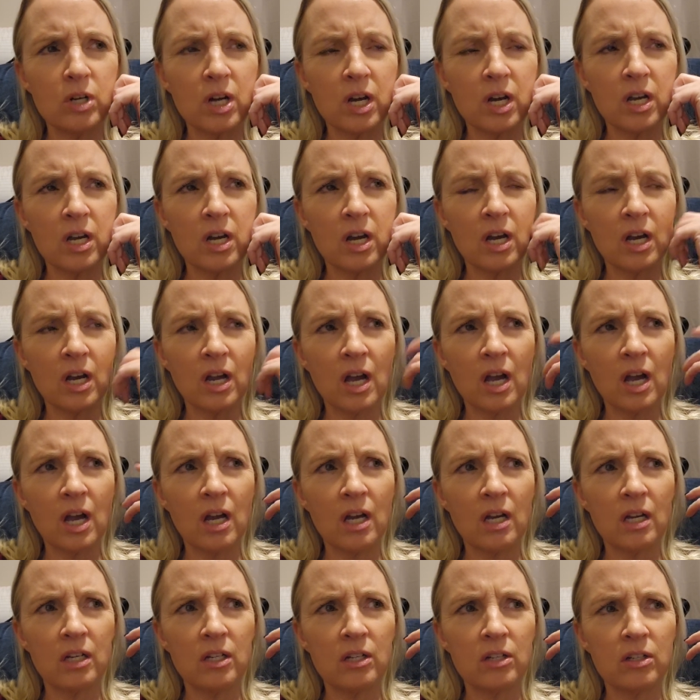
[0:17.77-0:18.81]
I, I
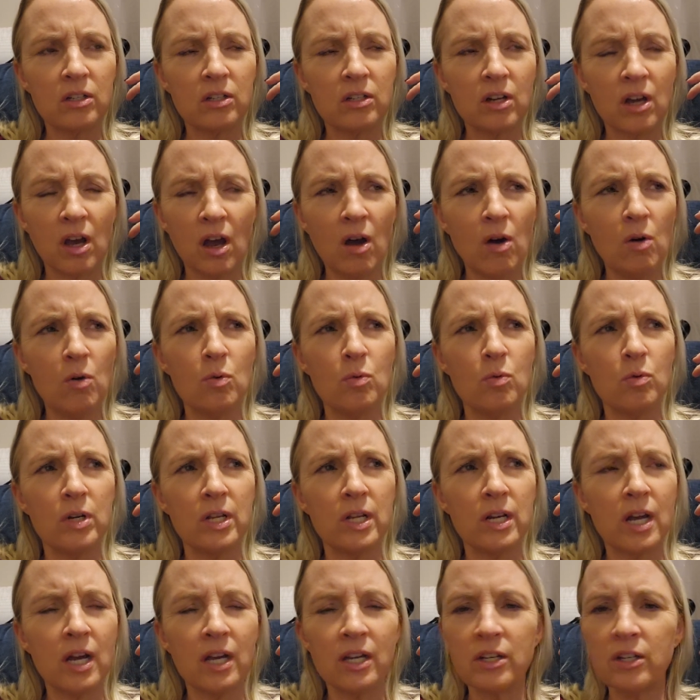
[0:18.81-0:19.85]
got cold
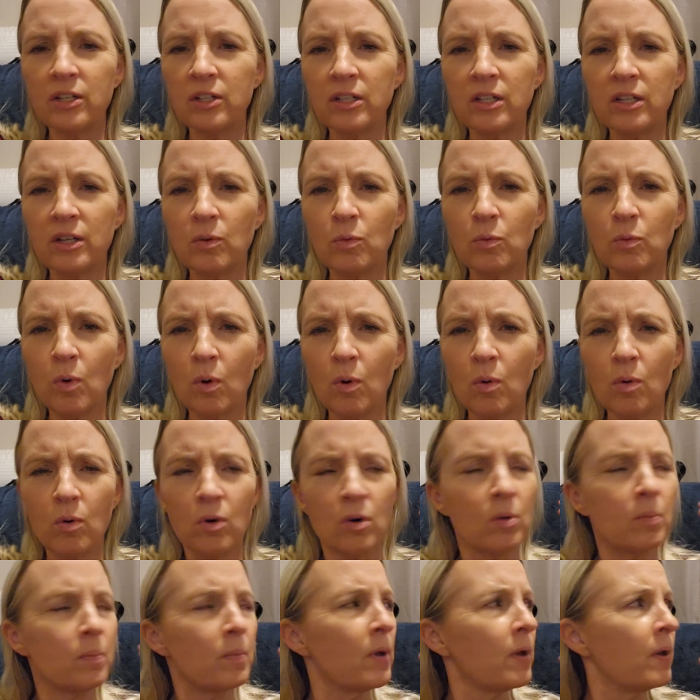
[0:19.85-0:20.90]
and I couldn't get
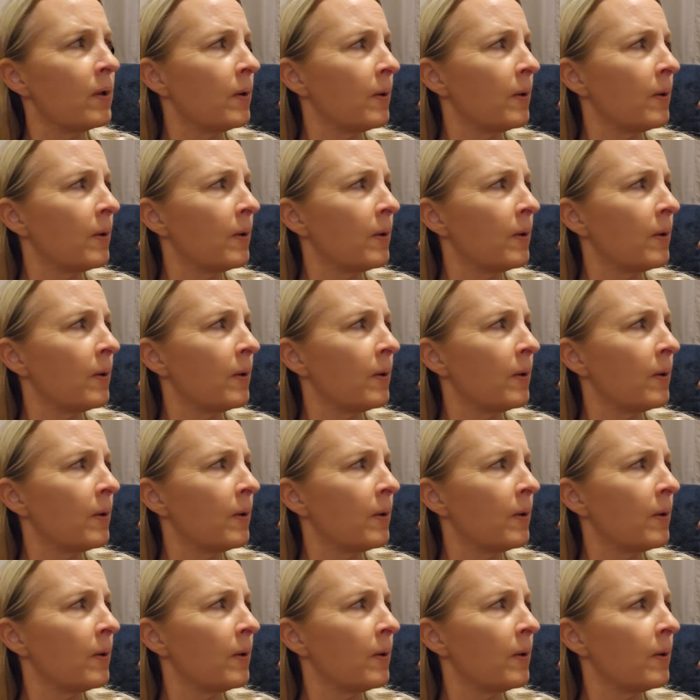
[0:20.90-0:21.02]
warm.